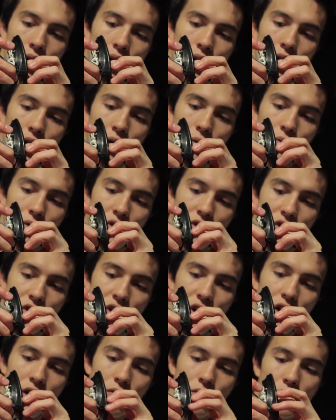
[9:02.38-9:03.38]
And we just
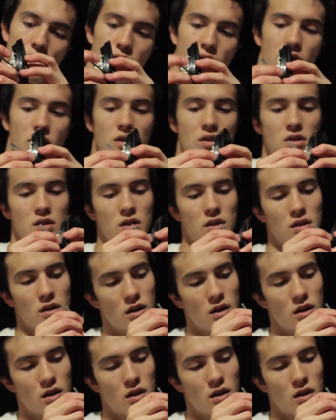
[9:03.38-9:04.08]
kind of reverse it.